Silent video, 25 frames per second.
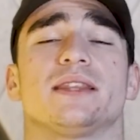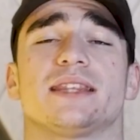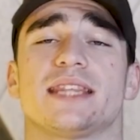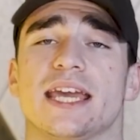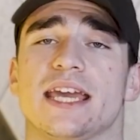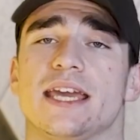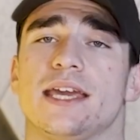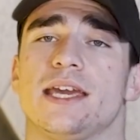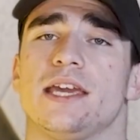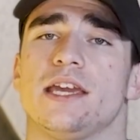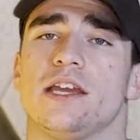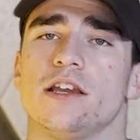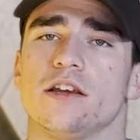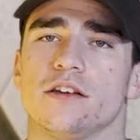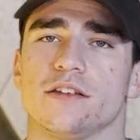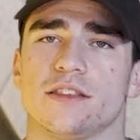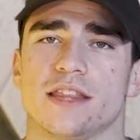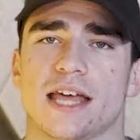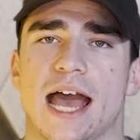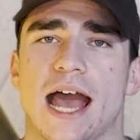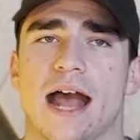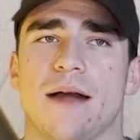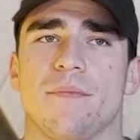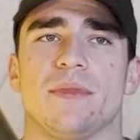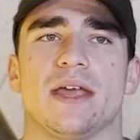they hear
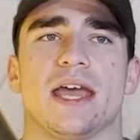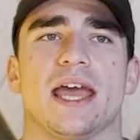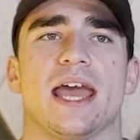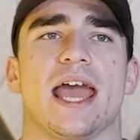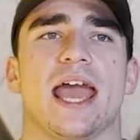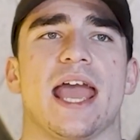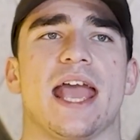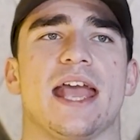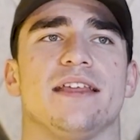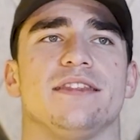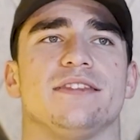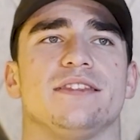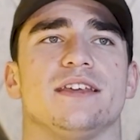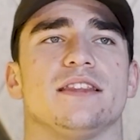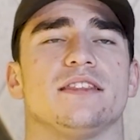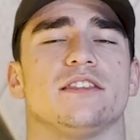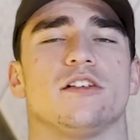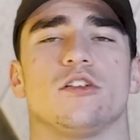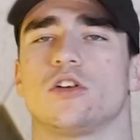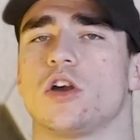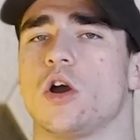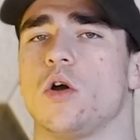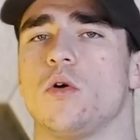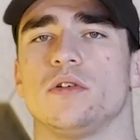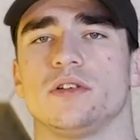that, and then
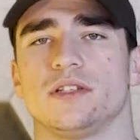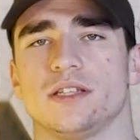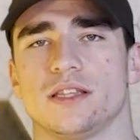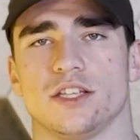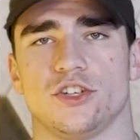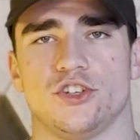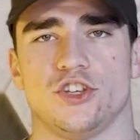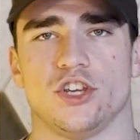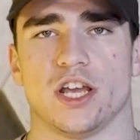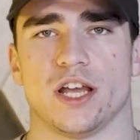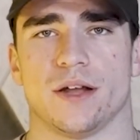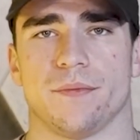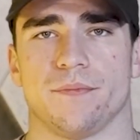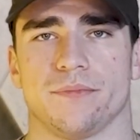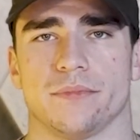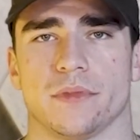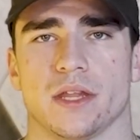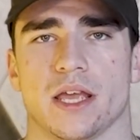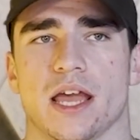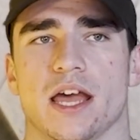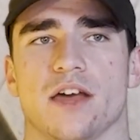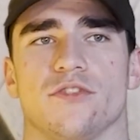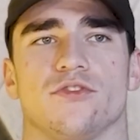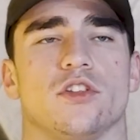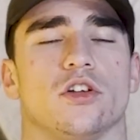they'll go into the gym,
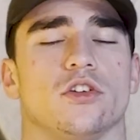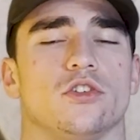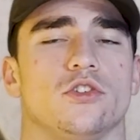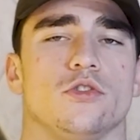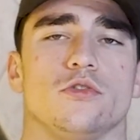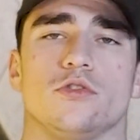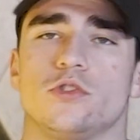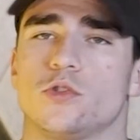they'll do